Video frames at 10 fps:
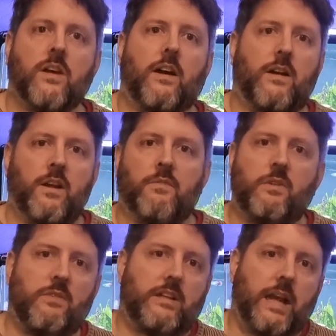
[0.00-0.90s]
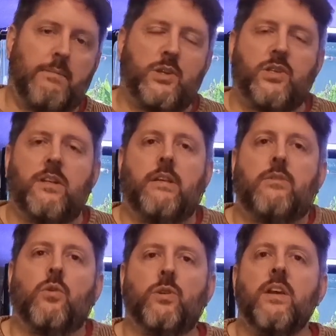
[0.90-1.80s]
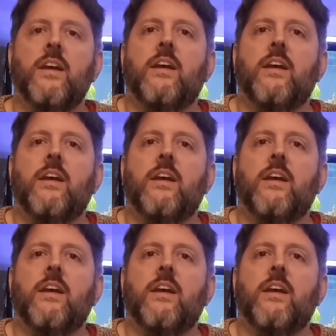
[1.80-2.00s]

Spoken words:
Aloyan with an amateur record.